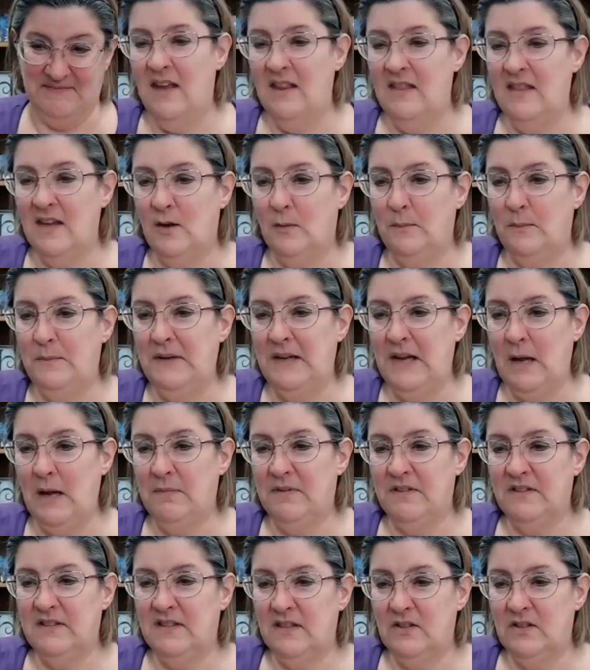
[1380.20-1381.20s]
they'll be
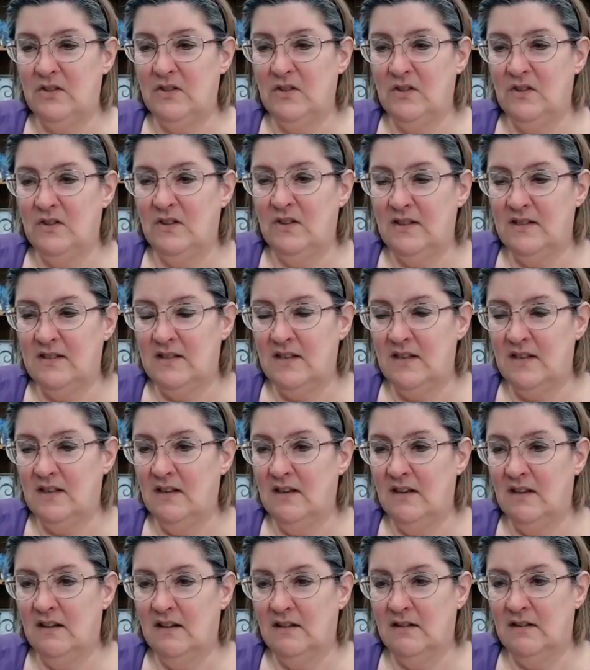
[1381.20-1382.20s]
able to do this in
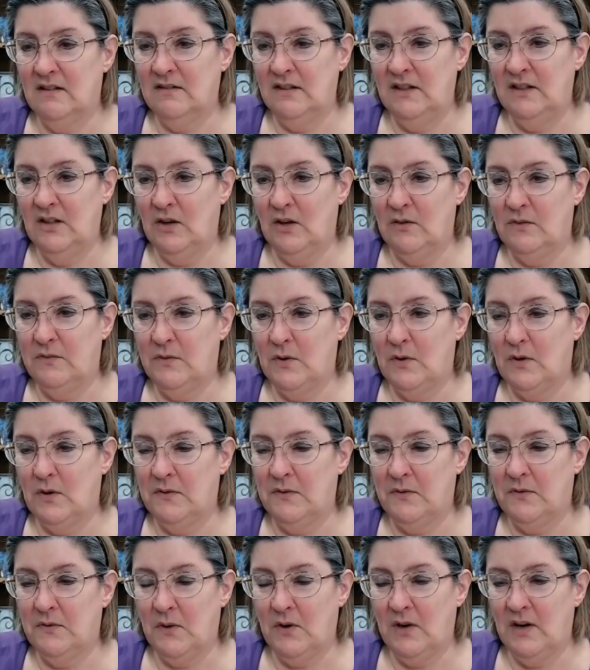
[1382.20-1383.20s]
the
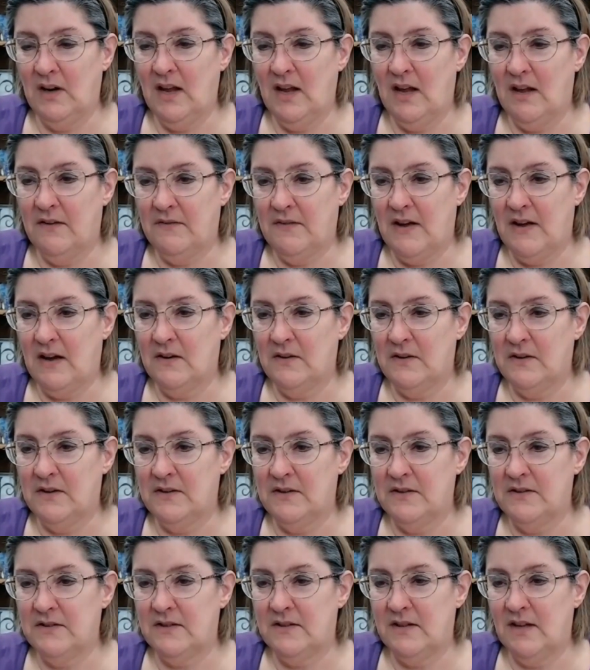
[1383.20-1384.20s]
4.5
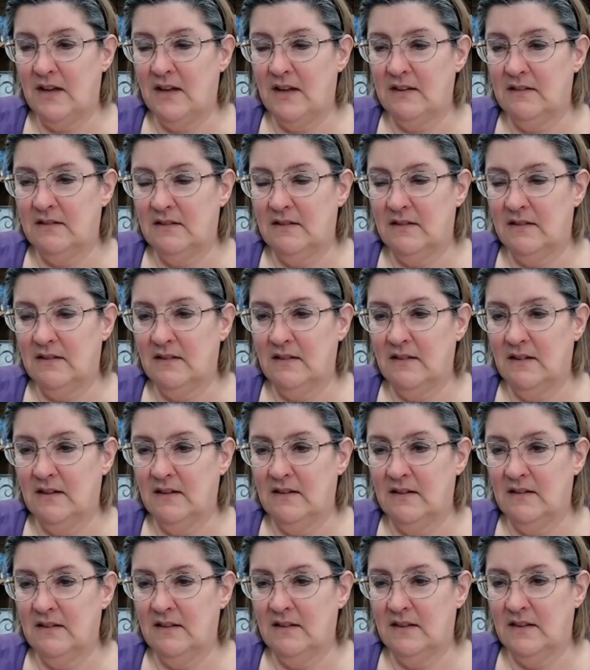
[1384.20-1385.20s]
hours that
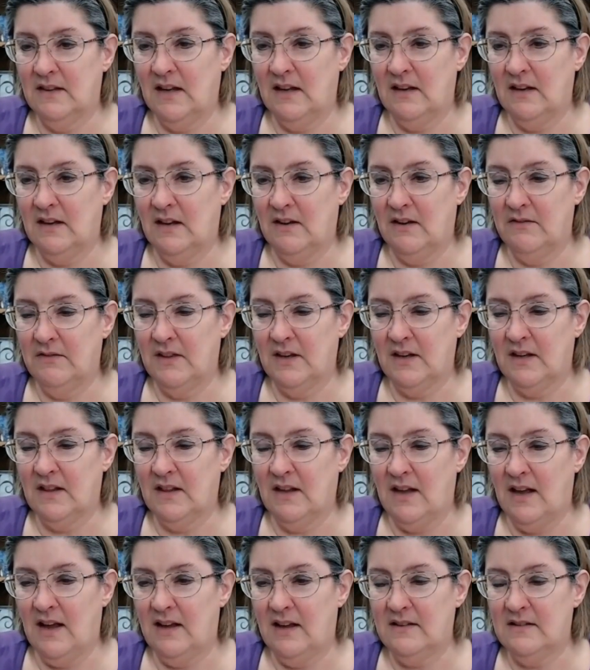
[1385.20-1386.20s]
of the
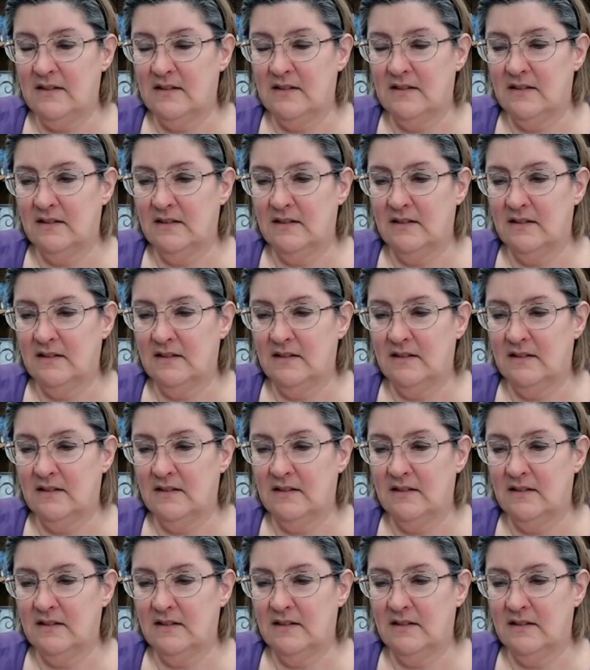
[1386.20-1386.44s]
class.